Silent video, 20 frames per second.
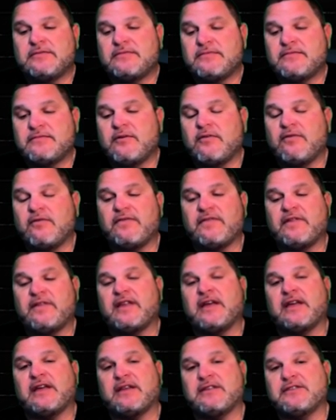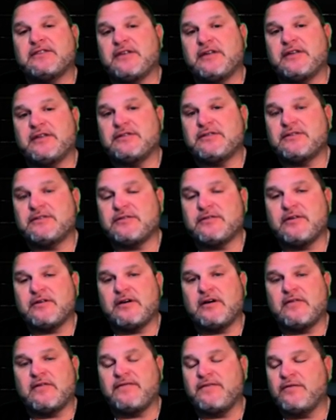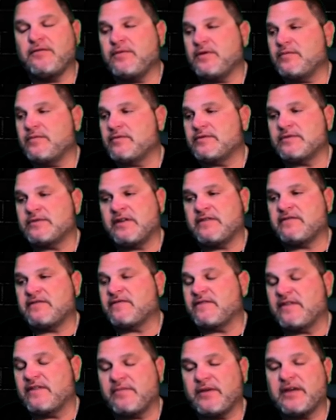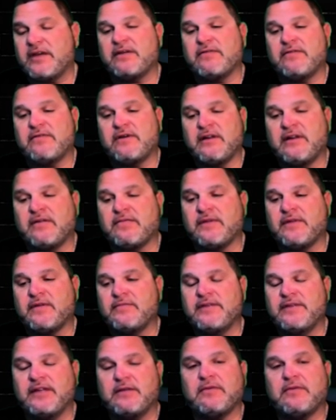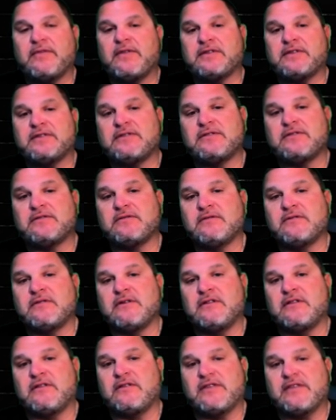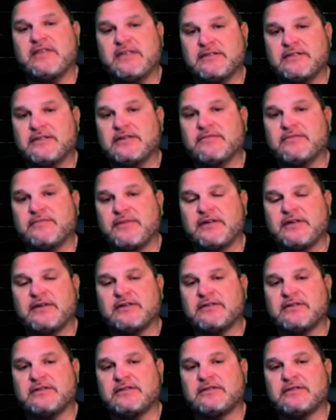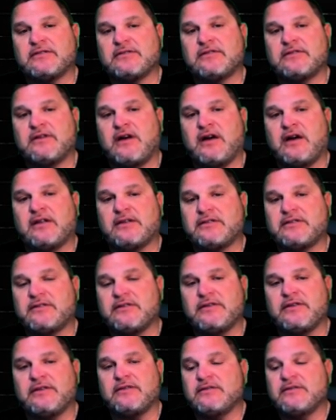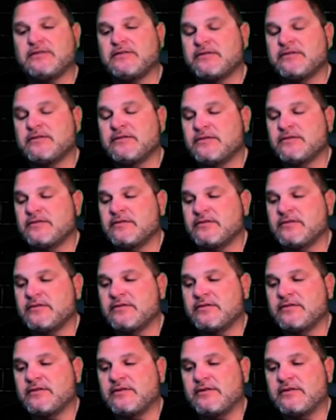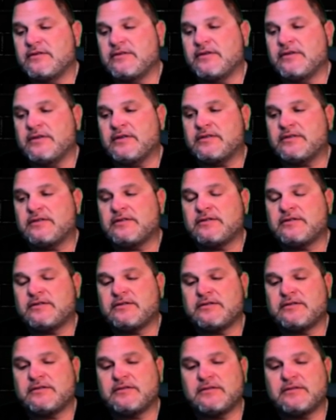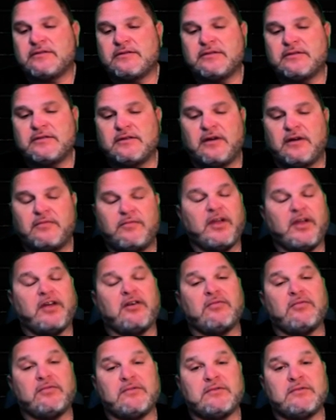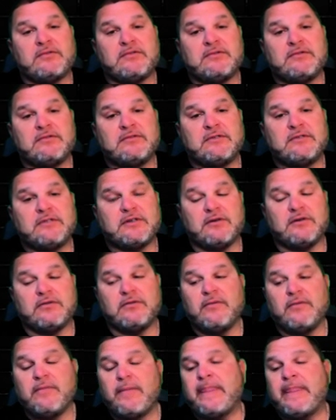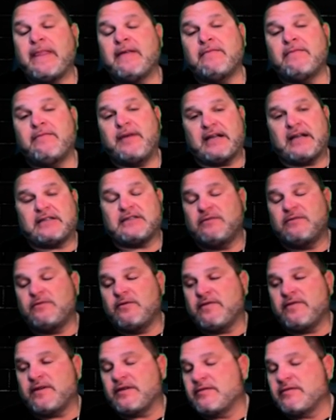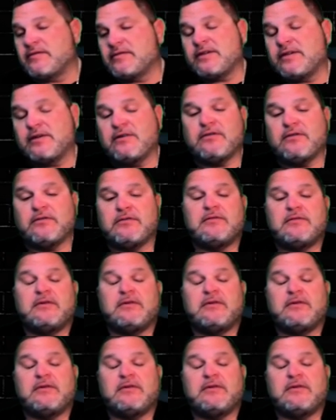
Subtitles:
hopefully, I can change a few people's lives for the better and help them deal with this a little easier, because it's honestly, it's unbearable. So, back to the moving. So